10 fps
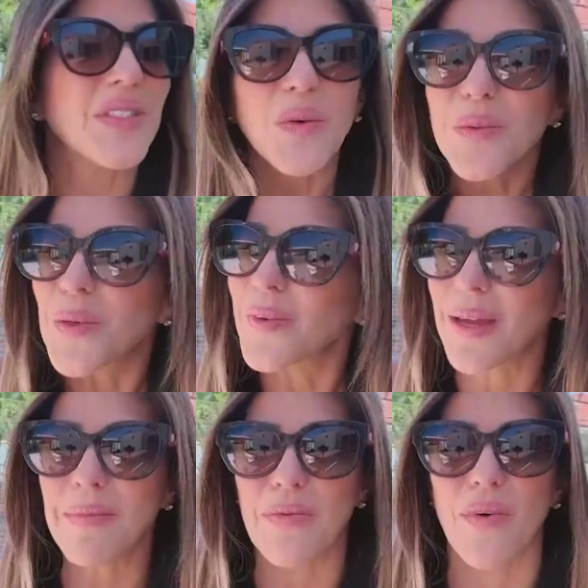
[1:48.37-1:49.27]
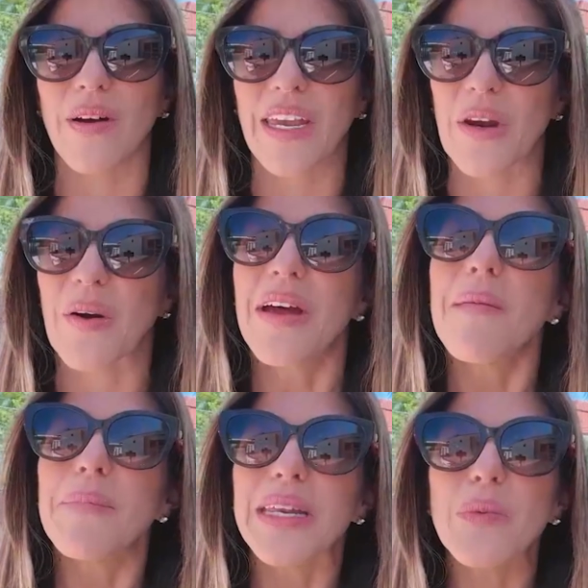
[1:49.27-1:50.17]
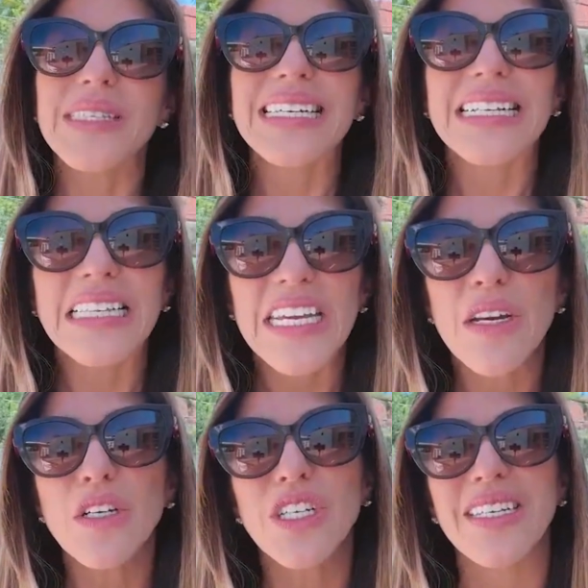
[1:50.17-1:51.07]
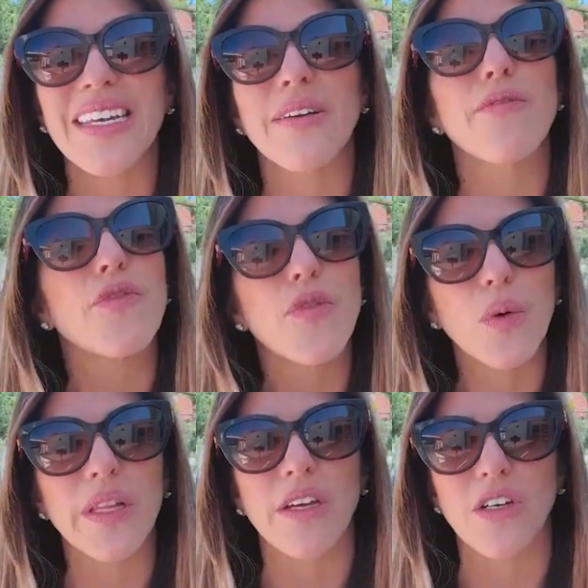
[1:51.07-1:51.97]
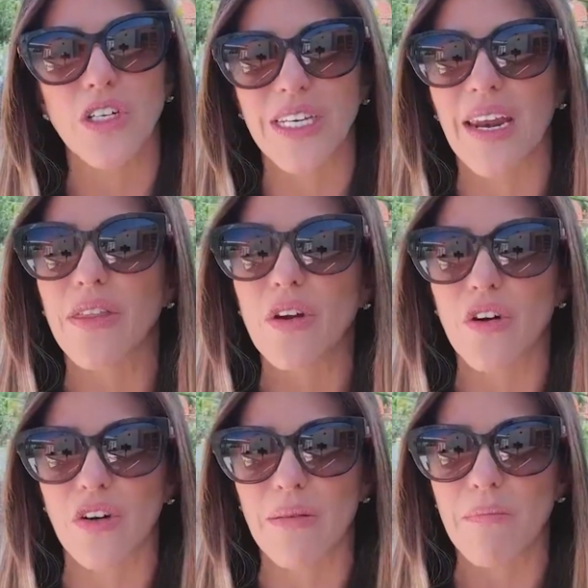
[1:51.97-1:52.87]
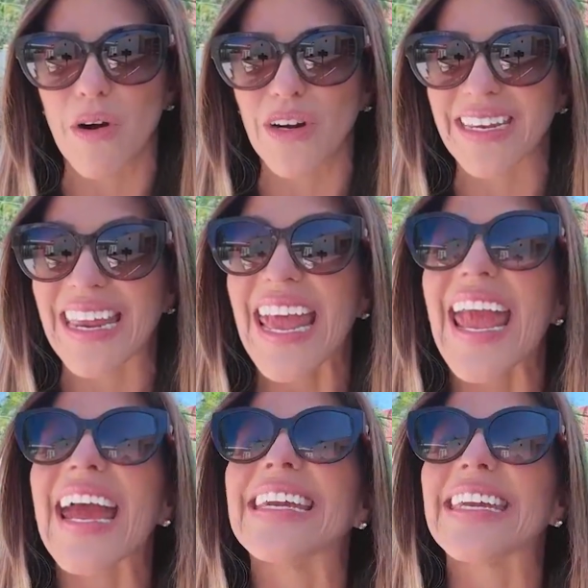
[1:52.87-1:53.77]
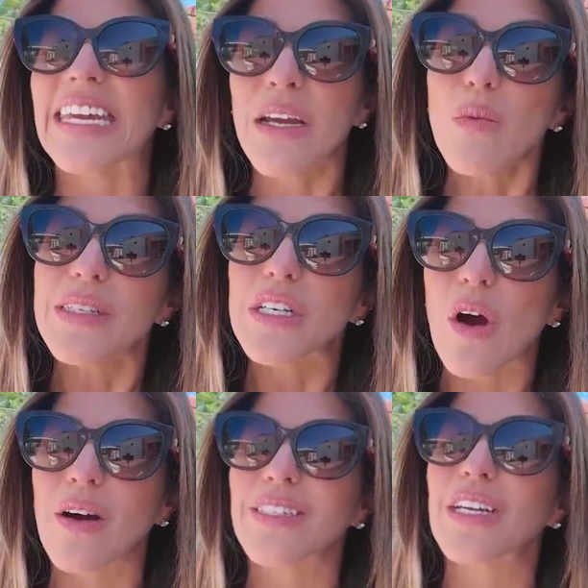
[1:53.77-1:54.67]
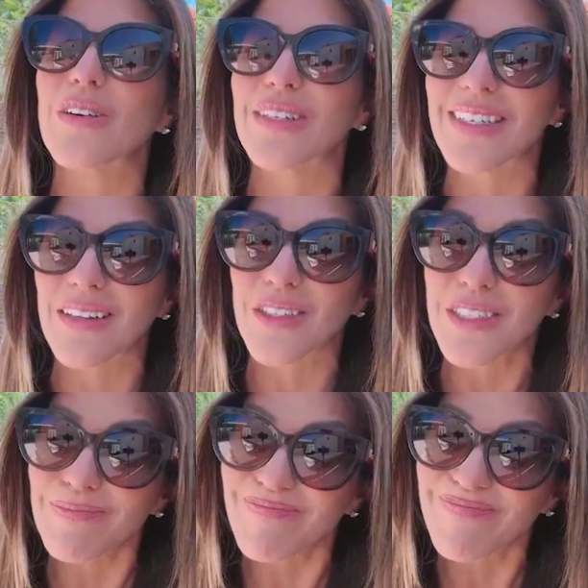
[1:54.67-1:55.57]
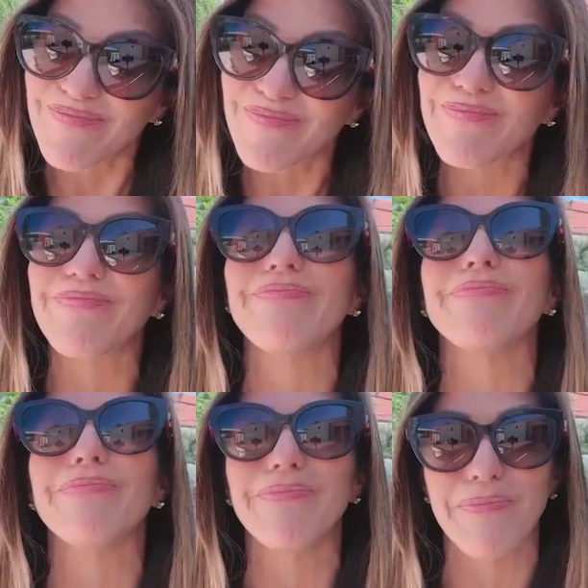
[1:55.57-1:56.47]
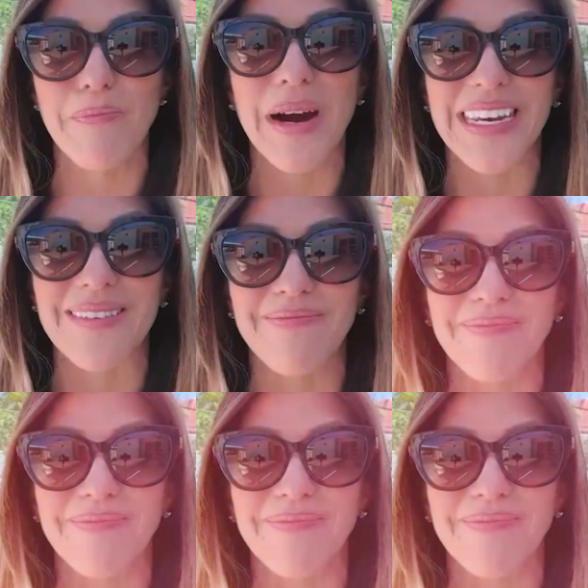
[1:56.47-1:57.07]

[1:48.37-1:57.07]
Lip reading: don't get me wrong here, but it was clear she didn't fully understand the current market, and it was costing her seller money.